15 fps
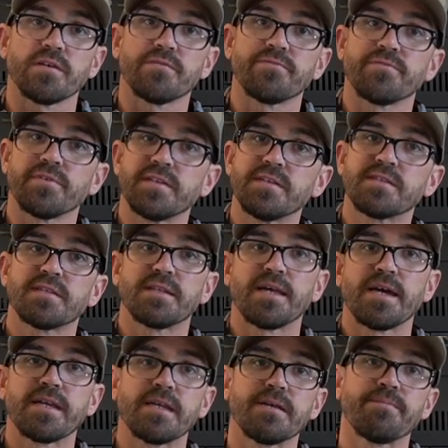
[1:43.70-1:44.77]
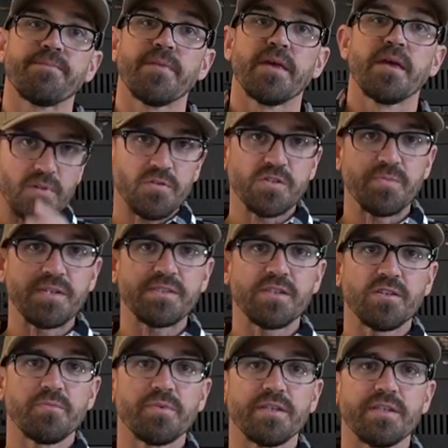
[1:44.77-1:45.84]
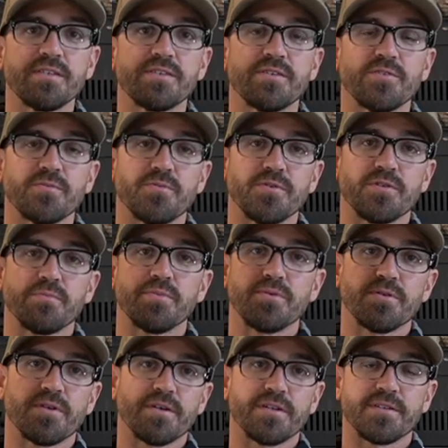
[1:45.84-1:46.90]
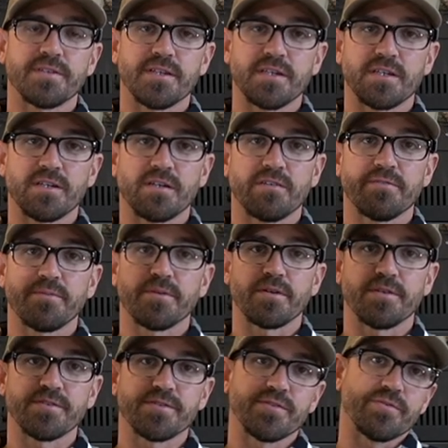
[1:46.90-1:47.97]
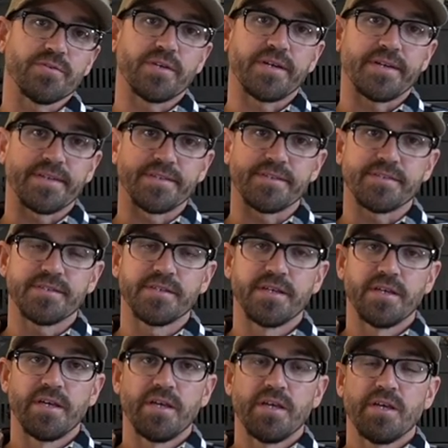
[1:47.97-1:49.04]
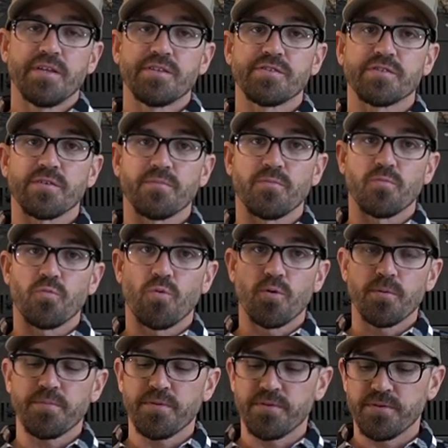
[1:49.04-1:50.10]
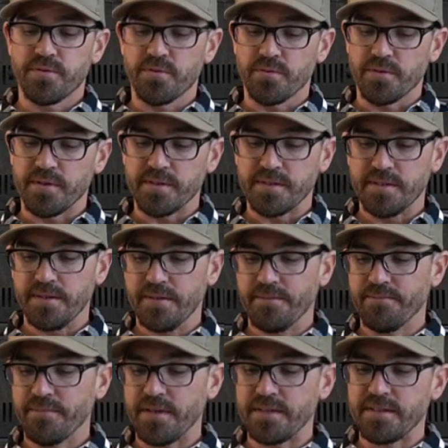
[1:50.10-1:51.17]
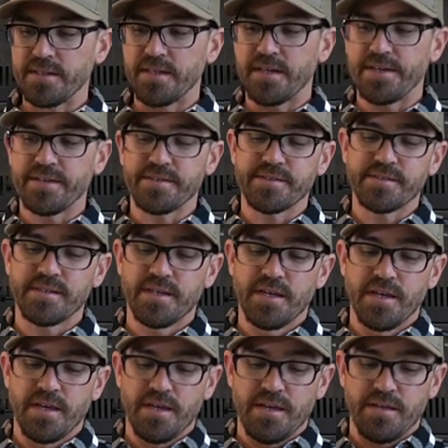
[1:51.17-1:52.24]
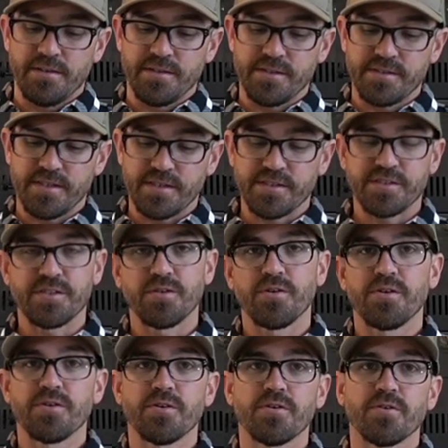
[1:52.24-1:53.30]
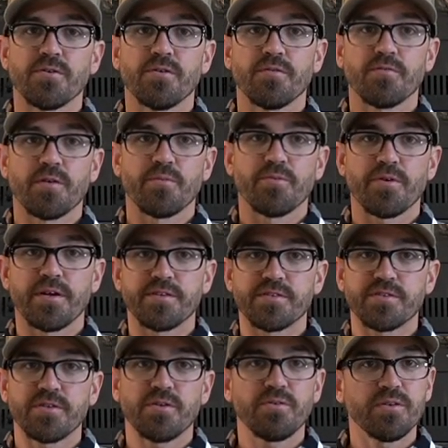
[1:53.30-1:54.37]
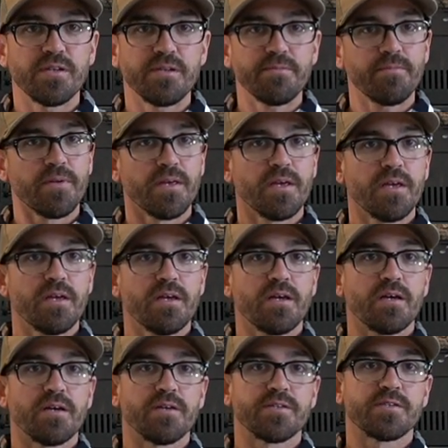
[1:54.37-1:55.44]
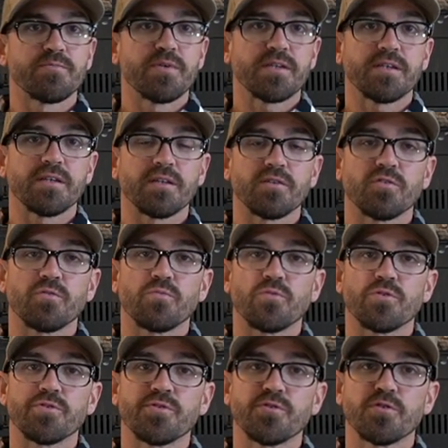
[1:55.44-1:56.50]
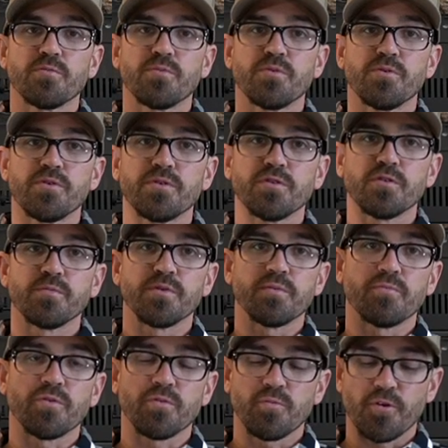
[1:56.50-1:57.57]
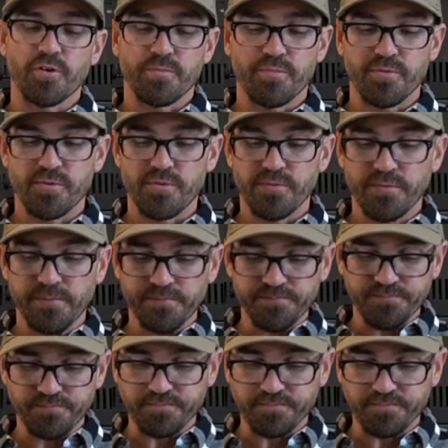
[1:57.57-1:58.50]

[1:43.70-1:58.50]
fleece lining, which makes it a little bit easier to put the boot on and take it off, but also adds some warmth to it. It then has this exterior rubberized coating, to make it a little more durable, a little bit more waterproof,